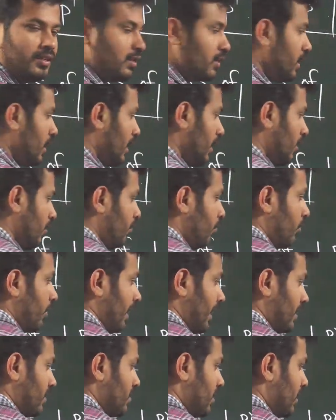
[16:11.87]
And if you
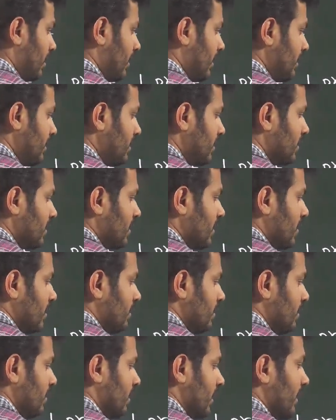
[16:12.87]
cancel this,
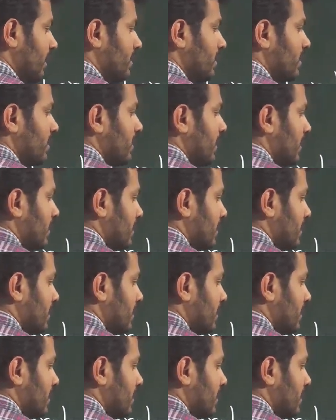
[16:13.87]
6